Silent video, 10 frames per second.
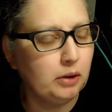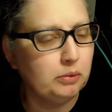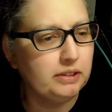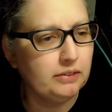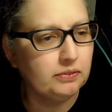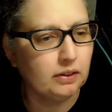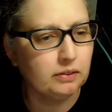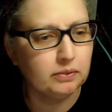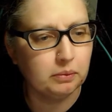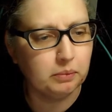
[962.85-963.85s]
different
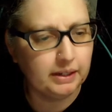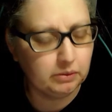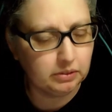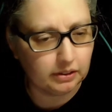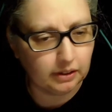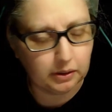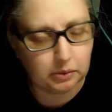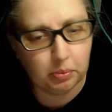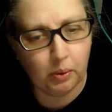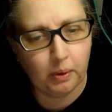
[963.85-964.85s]
from when he was a little
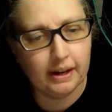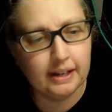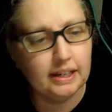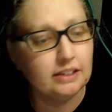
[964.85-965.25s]
boy and